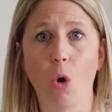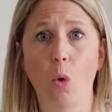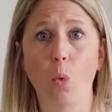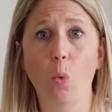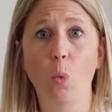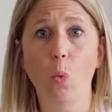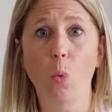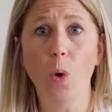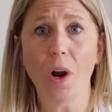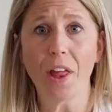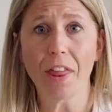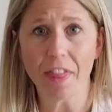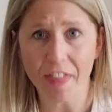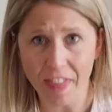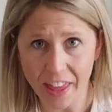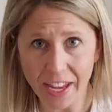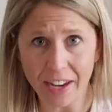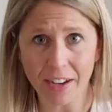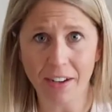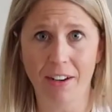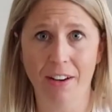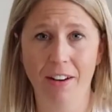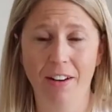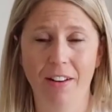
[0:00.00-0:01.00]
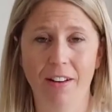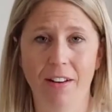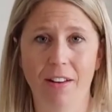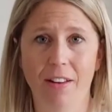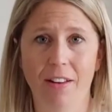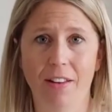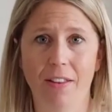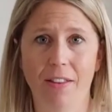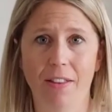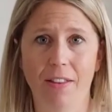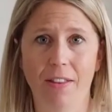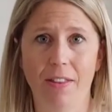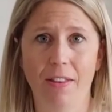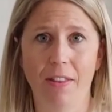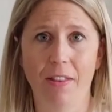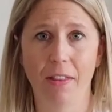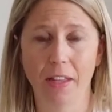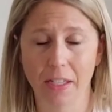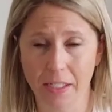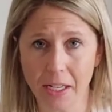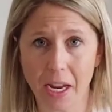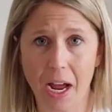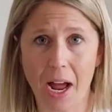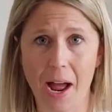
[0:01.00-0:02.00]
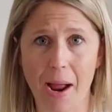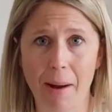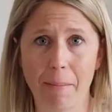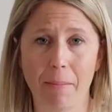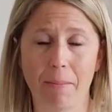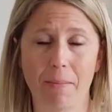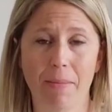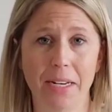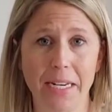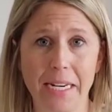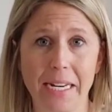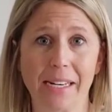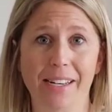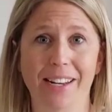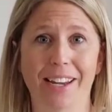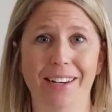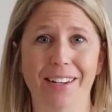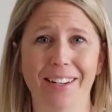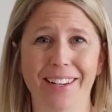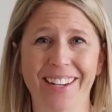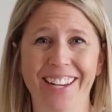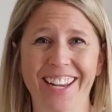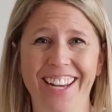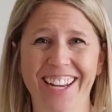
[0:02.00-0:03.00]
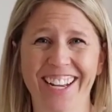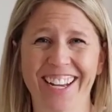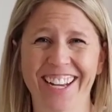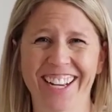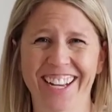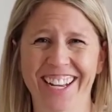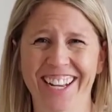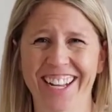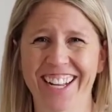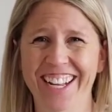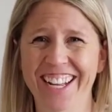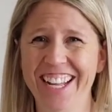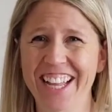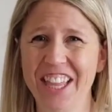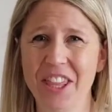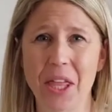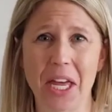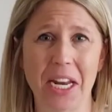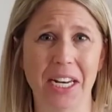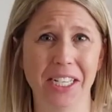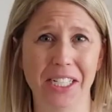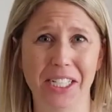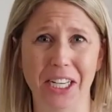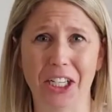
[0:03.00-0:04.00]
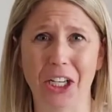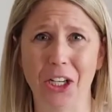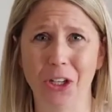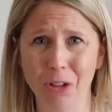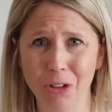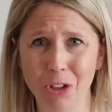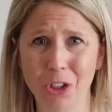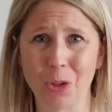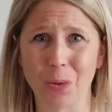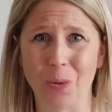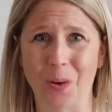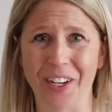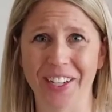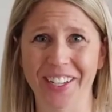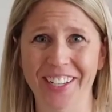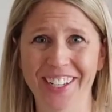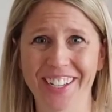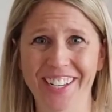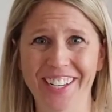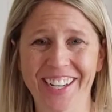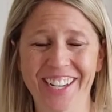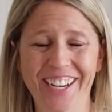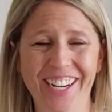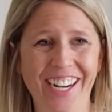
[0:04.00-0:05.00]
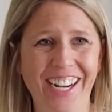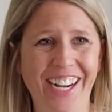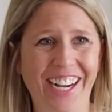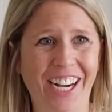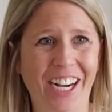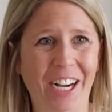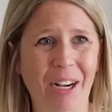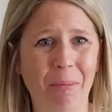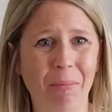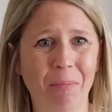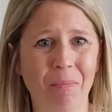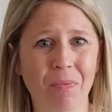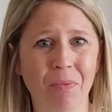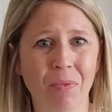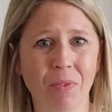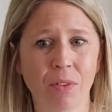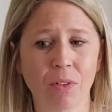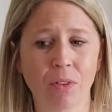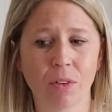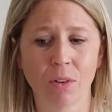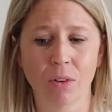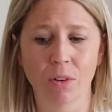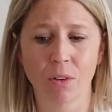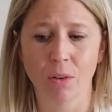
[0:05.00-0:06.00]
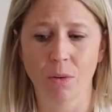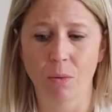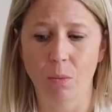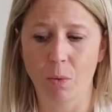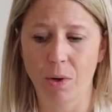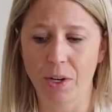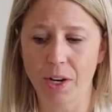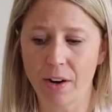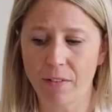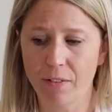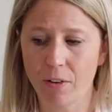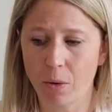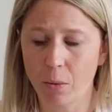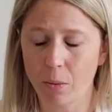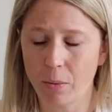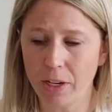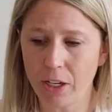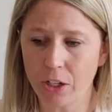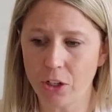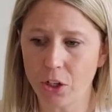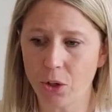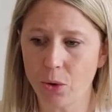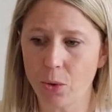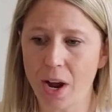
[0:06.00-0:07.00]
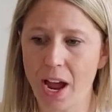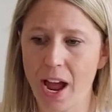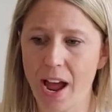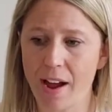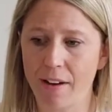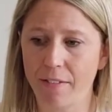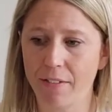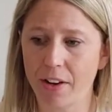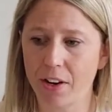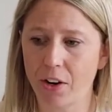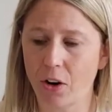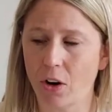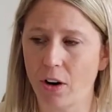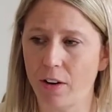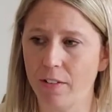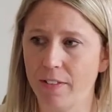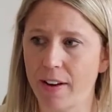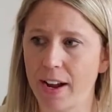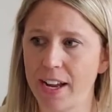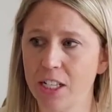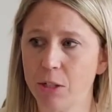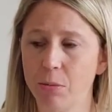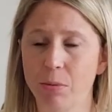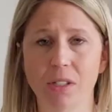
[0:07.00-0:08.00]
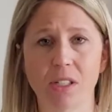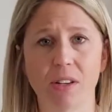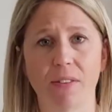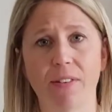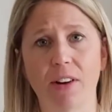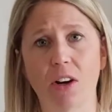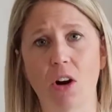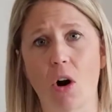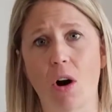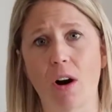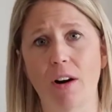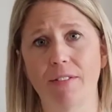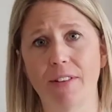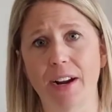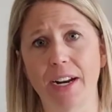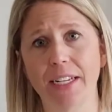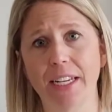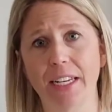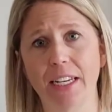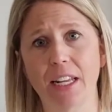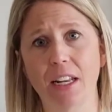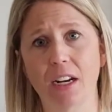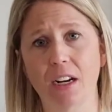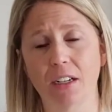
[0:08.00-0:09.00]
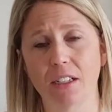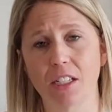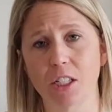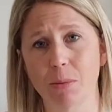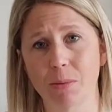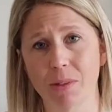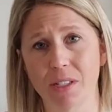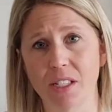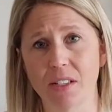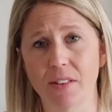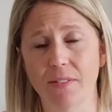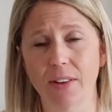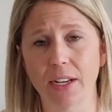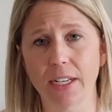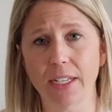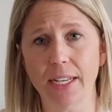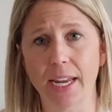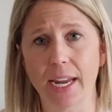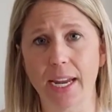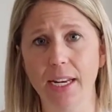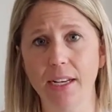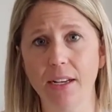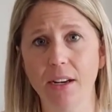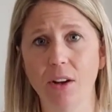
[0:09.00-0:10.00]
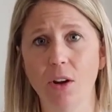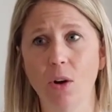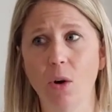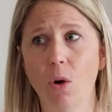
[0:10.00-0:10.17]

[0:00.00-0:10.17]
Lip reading: within the time needed. That is a huge one. Whenever we do have an RFI, specific RFI needed on a specific date,